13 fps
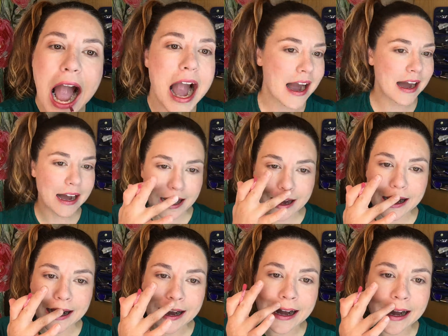It kind of
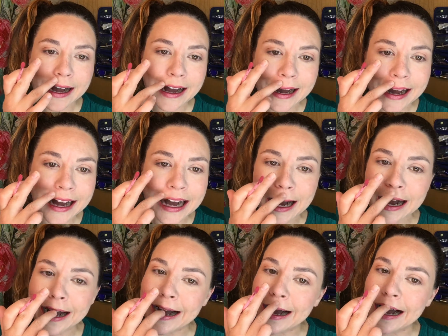has a creamy
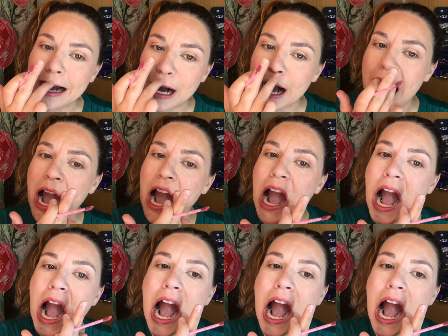look and feel to it.